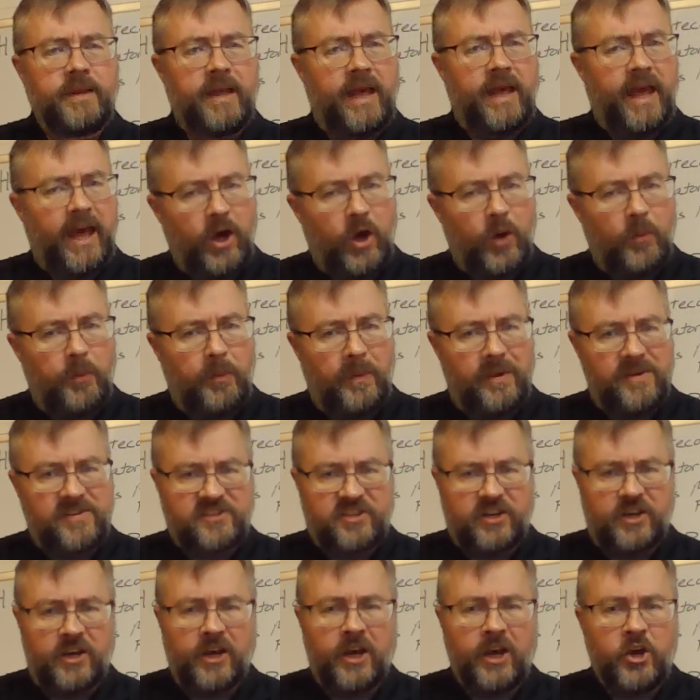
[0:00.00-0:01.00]
Help
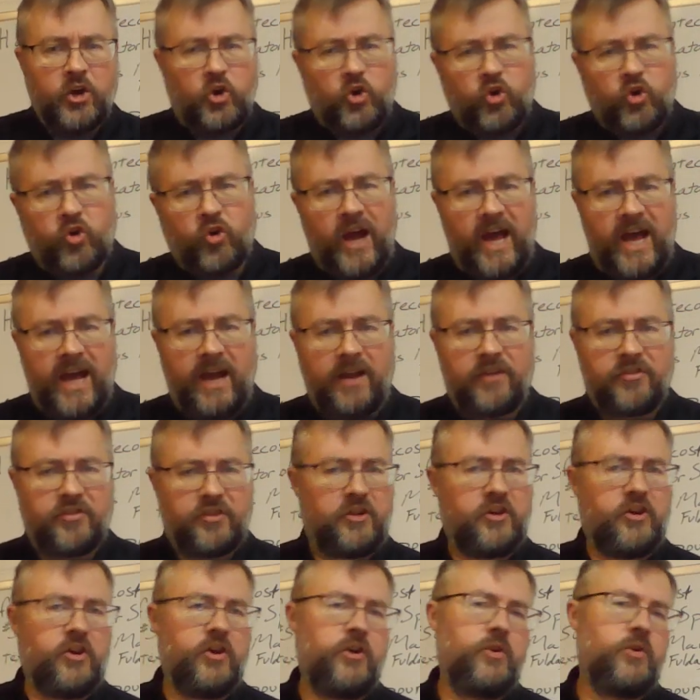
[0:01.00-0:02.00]
us to crack
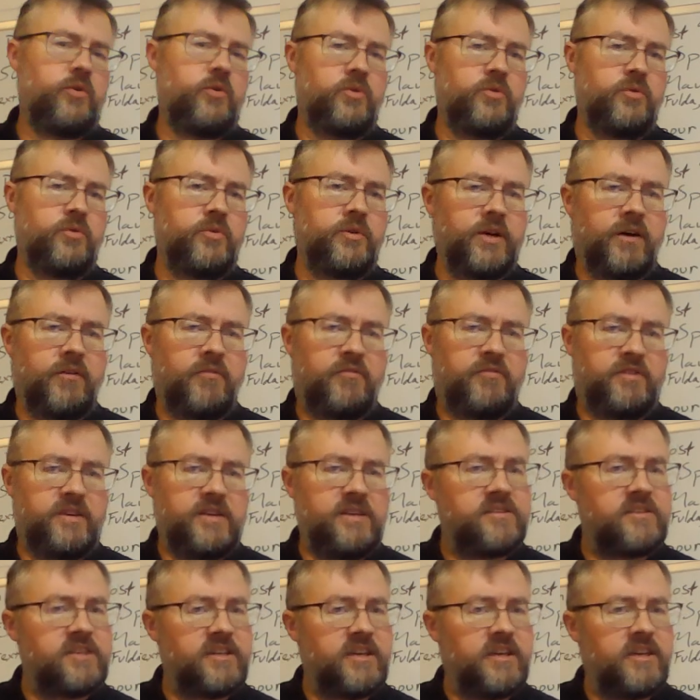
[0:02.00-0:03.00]
the code of
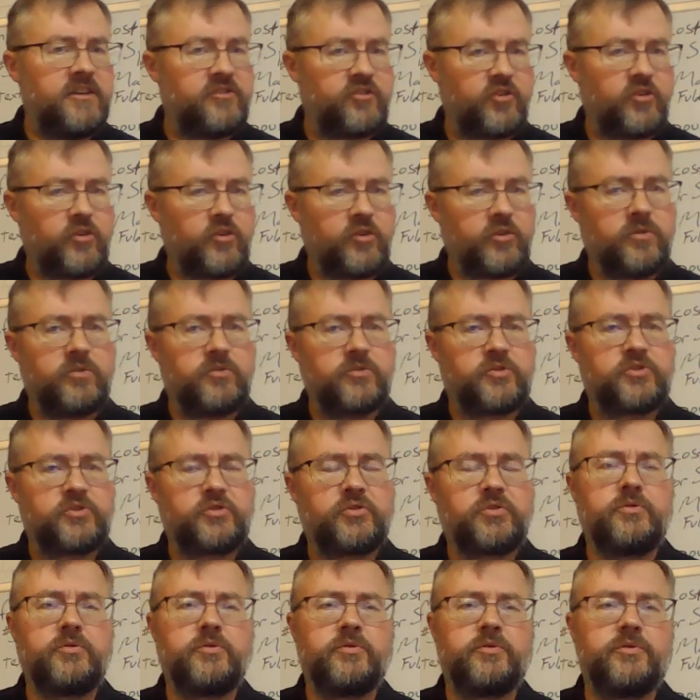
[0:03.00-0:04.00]
these eternal
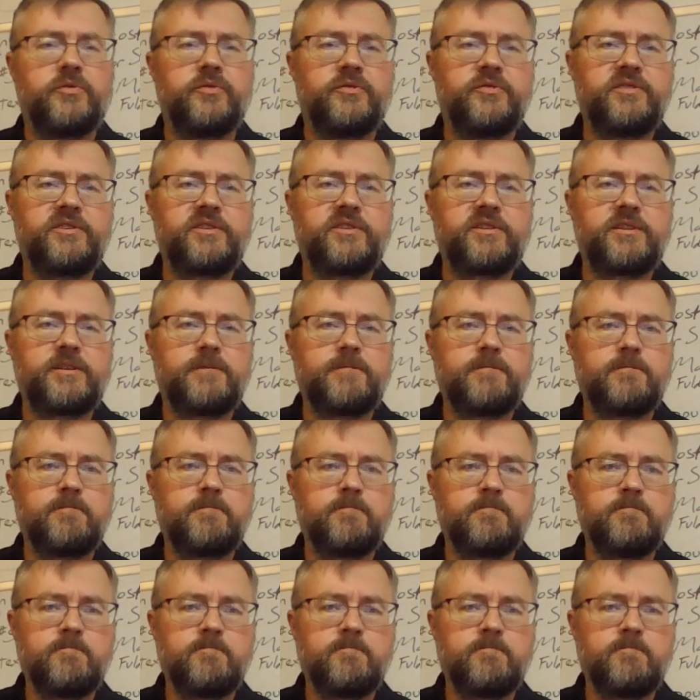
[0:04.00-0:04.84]
truths.